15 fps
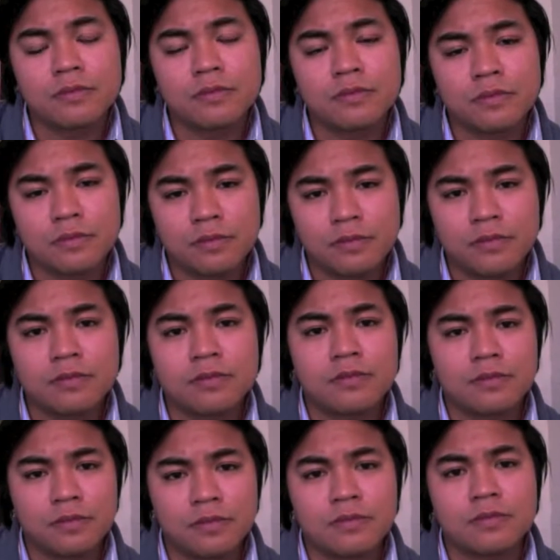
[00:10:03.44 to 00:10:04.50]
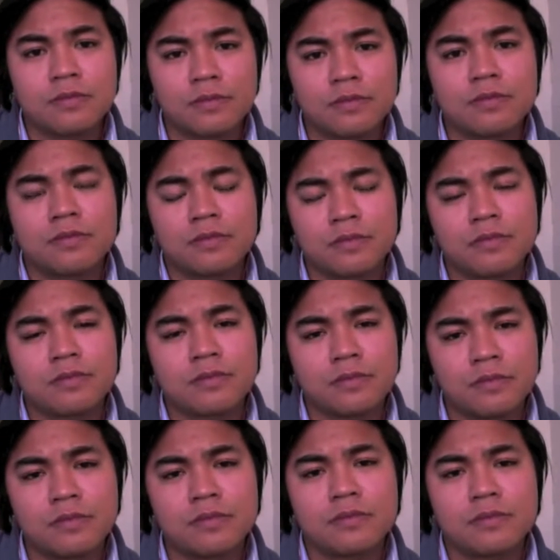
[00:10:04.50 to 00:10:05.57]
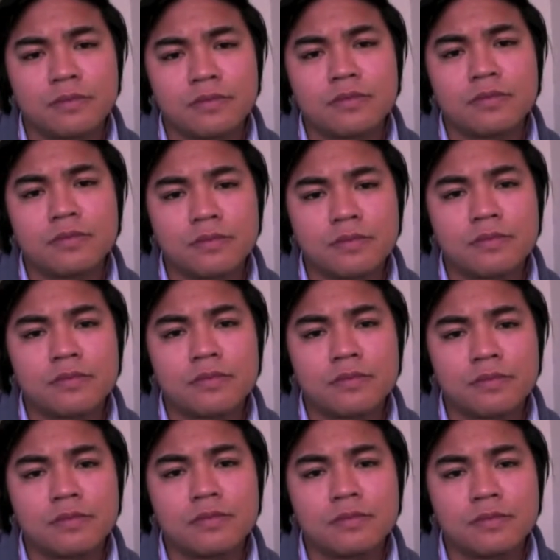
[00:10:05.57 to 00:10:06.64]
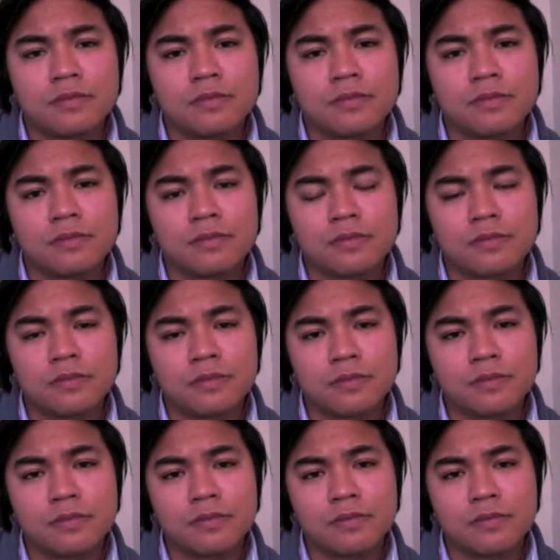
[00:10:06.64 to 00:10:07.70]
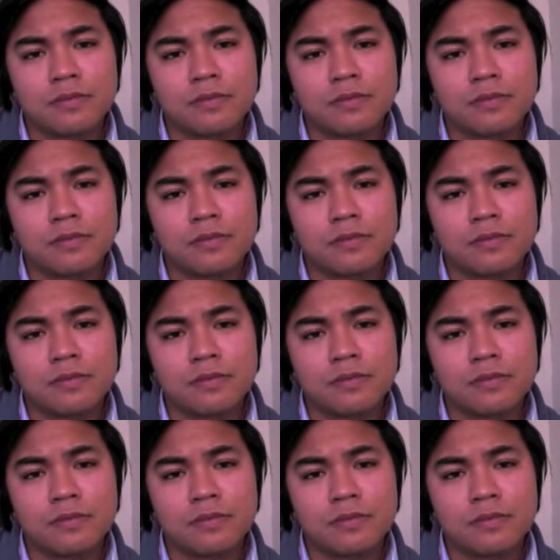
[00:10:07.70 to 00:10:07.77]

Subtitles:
(not speaking)